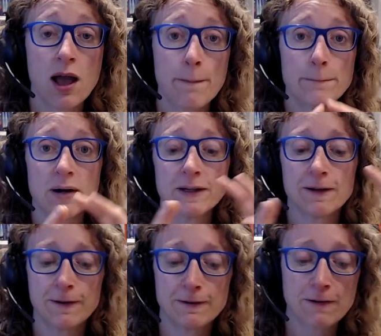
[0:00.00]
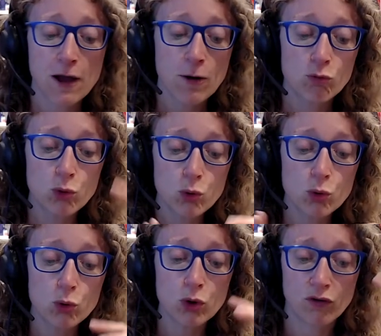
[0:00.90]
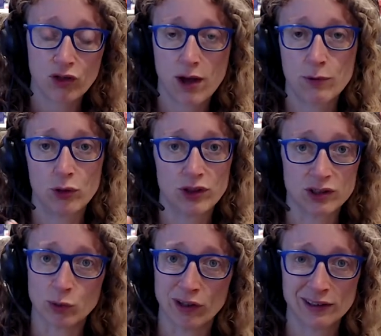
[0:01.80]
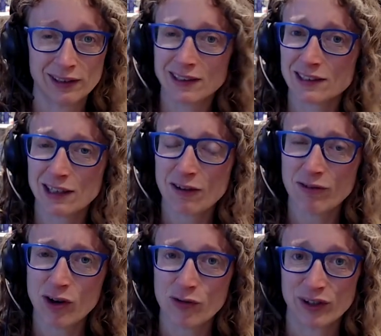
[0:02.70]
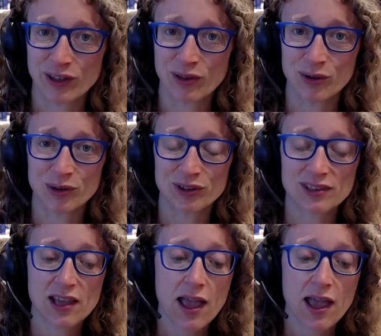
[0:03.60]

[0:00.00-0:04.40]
My kind of rule of thumb on this one, and it's evolving thoughts,